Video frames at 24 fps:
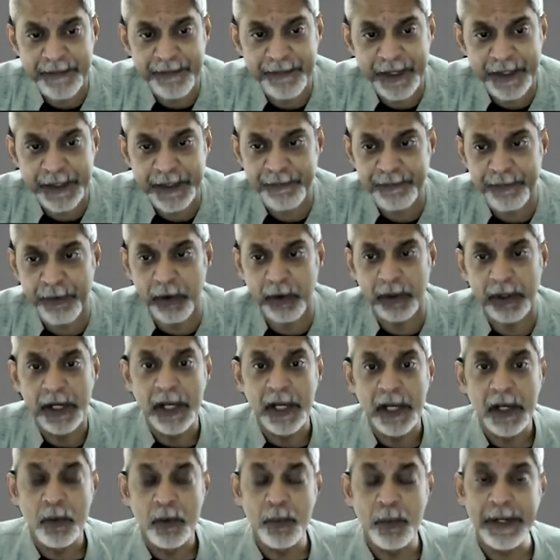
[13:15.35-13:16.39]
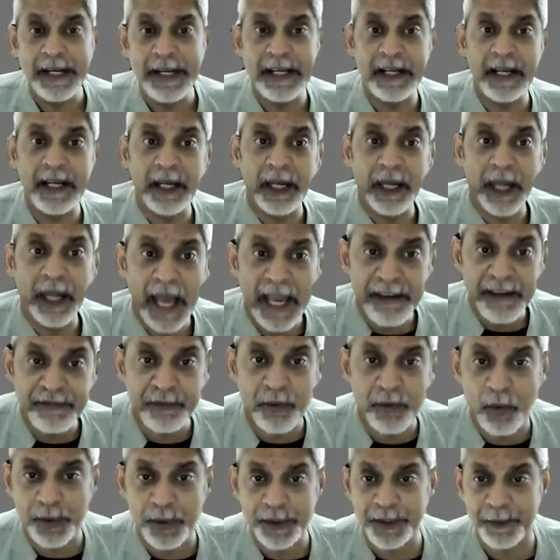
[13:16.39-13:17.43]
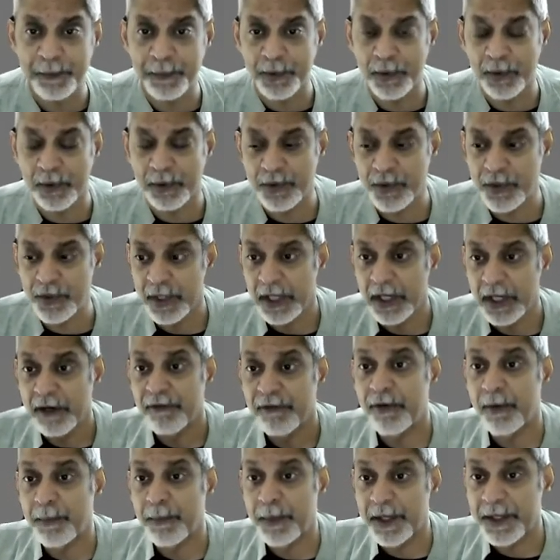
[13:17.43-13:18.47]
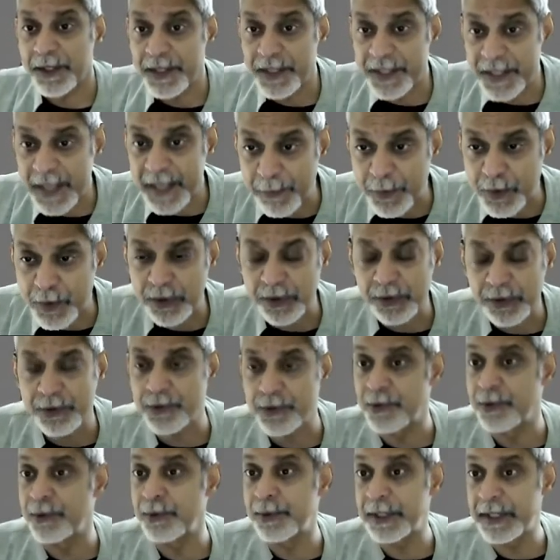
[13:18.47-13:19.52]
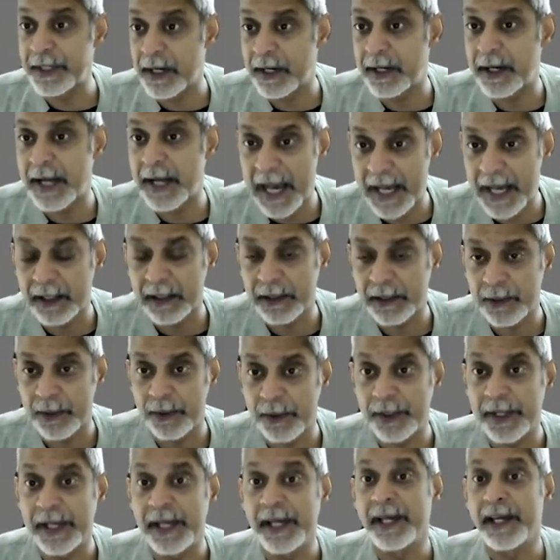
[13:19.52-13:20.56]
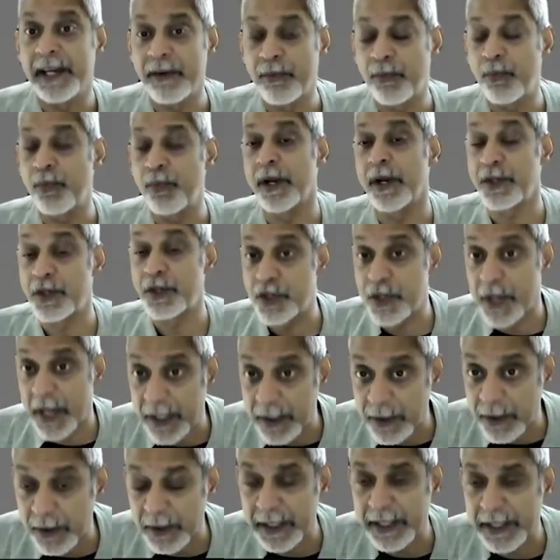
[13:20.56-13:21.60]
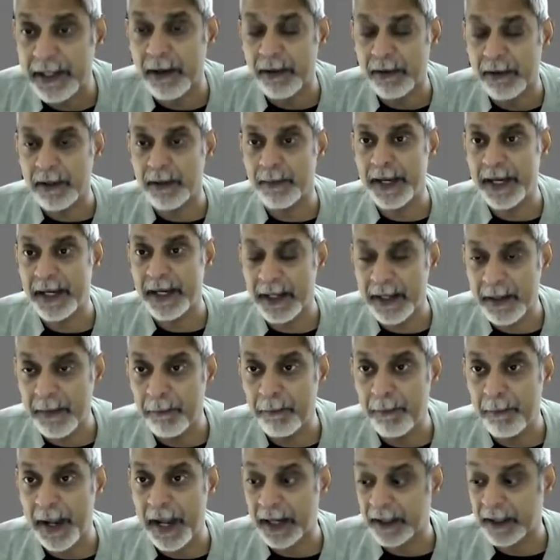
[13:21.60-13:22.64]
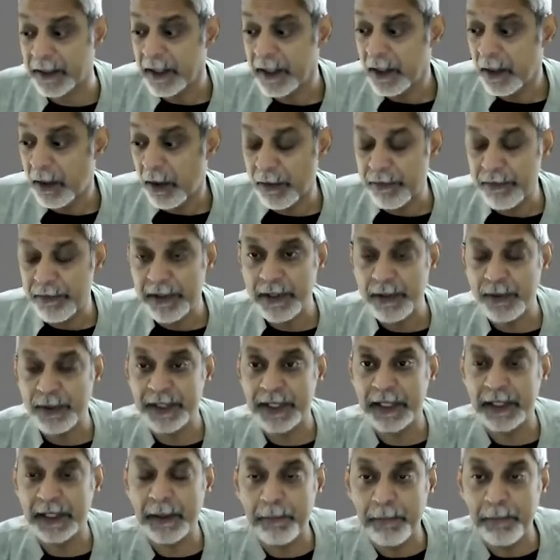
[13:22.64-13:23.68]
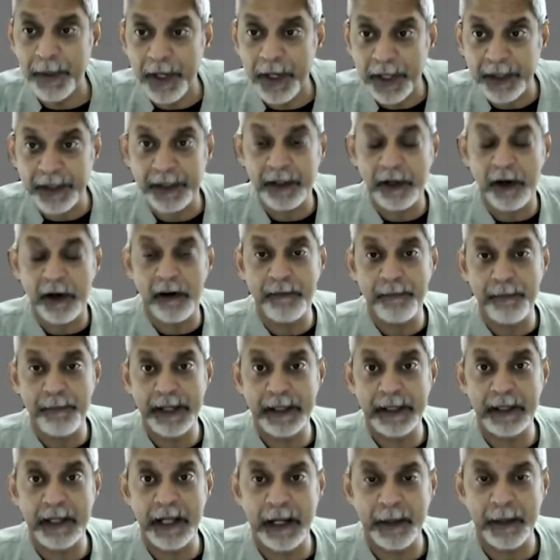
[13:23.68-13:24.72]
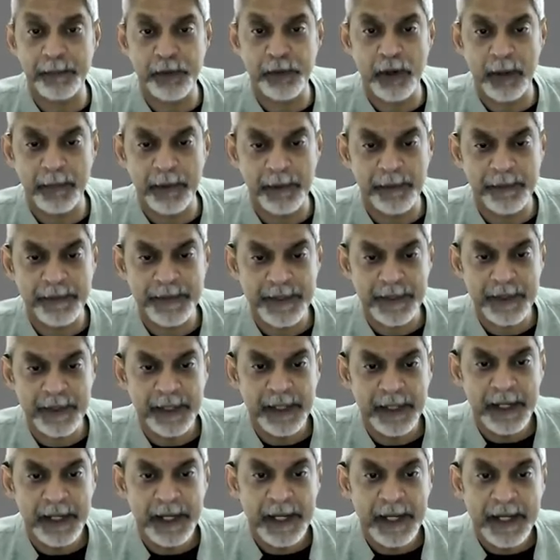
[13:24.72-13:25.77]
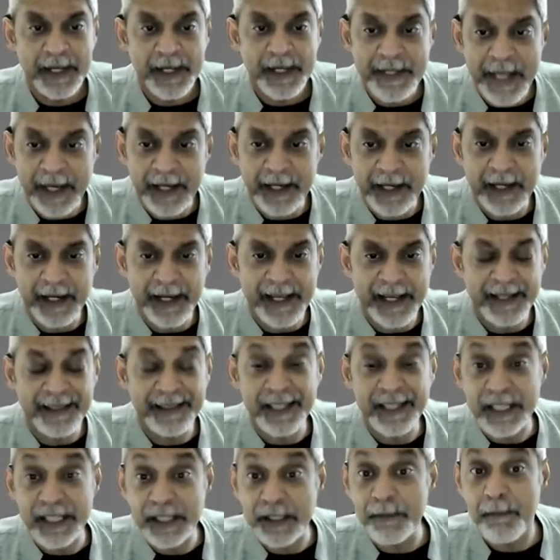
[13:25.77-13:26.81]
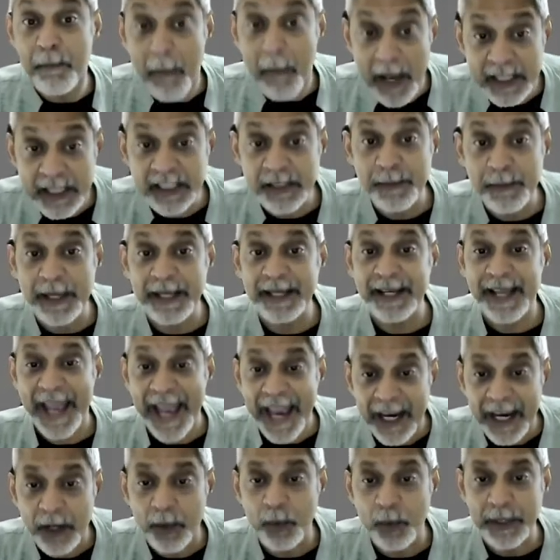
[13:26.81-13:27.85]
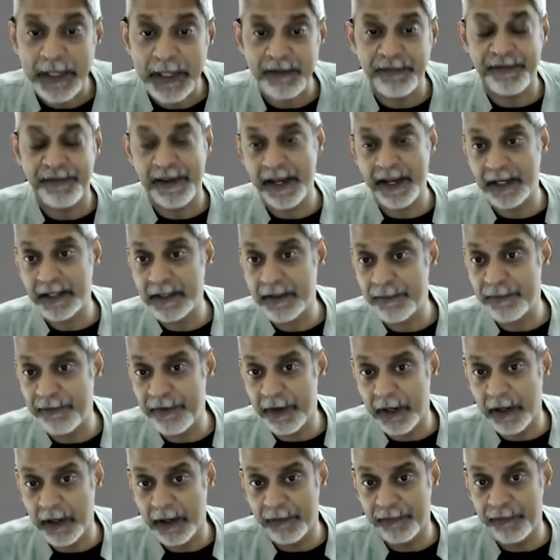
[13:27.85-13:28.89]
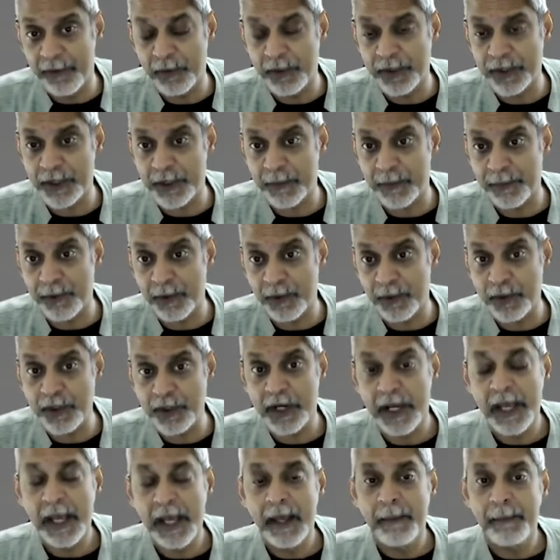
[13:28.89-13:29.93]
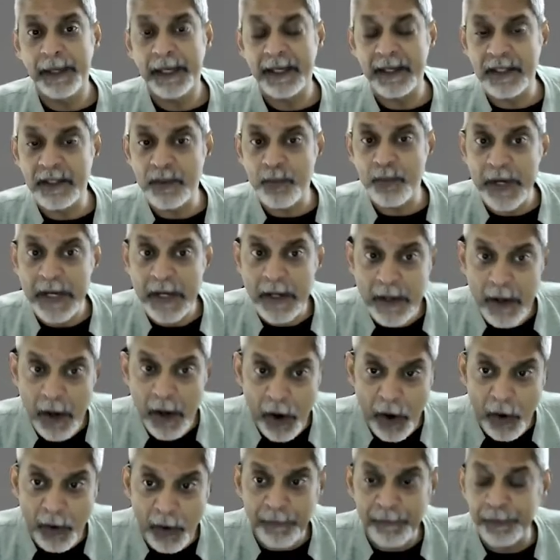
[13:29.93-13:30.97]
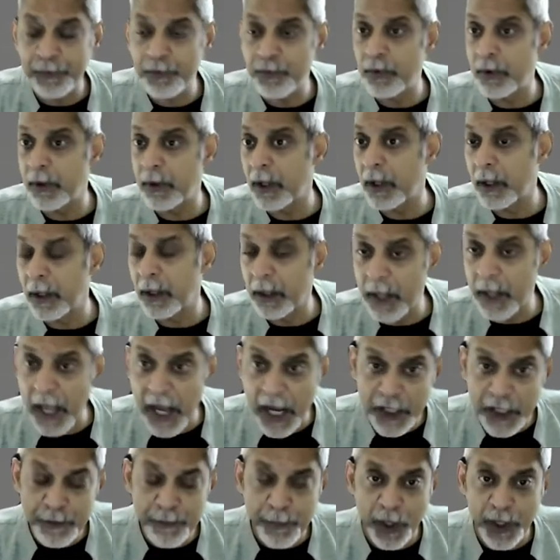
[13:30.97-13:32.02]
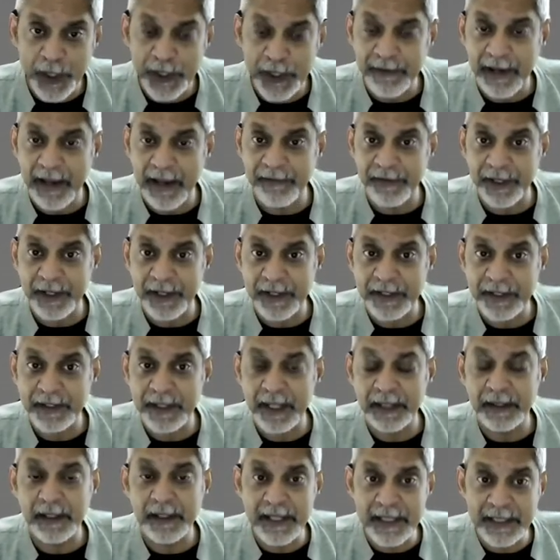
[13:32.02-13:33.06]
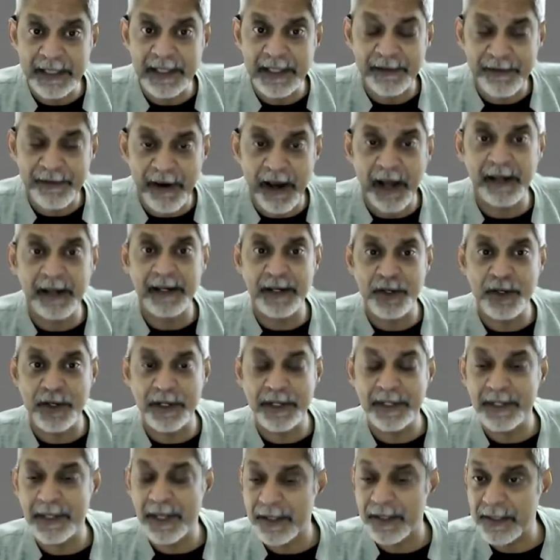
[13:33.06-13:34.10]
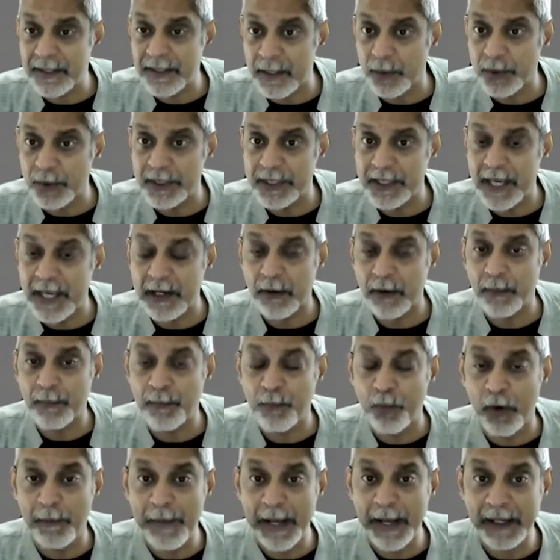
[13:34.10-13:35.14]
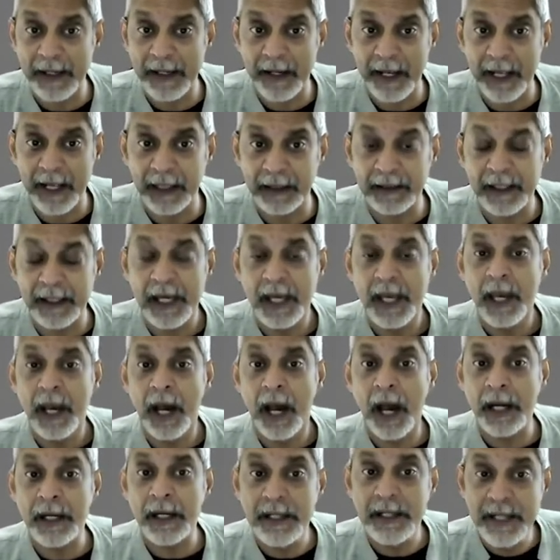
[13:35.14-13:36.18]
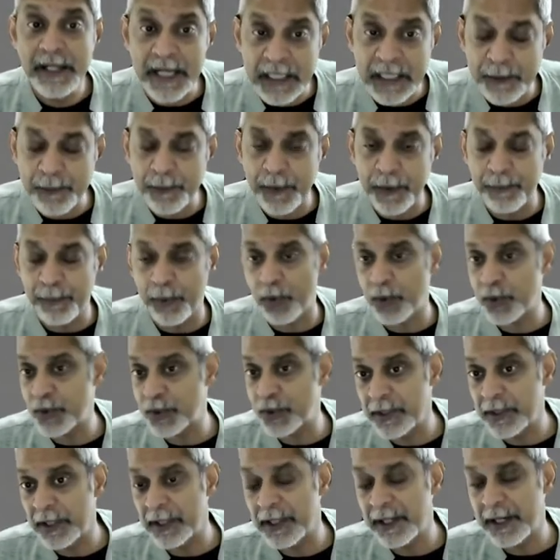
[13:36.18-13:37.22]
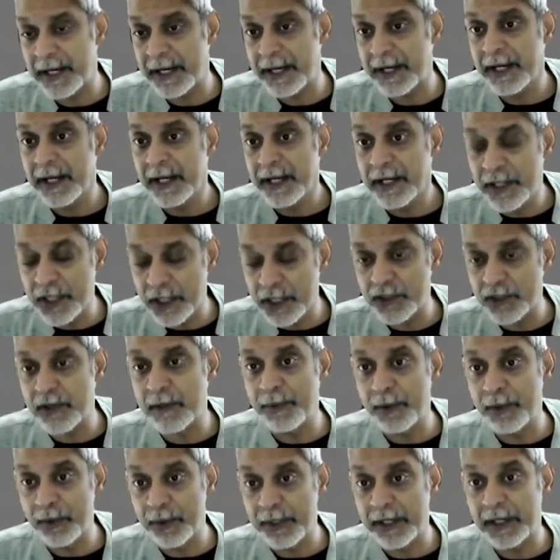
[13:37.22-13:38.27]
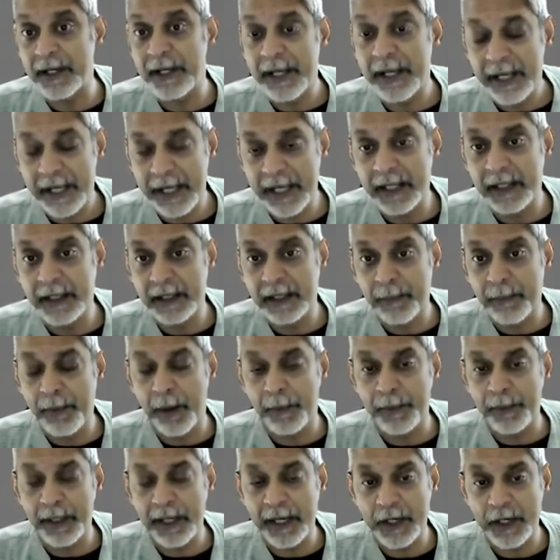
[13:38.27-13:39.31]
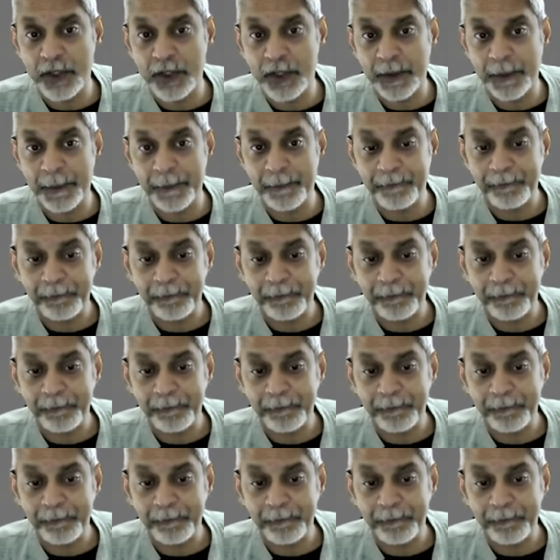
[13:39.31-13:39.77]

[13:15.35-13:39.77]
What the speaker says: First of all, we need a life course approach from conception through to young adulthood if we are genuinely going to make an impact on reducing the burden of mental health problems. Secondly, this must be an equity-focused approach, because we know through a large body of evidence that the disadvantages that associated with poor mental health are disproportionately distributed in the population.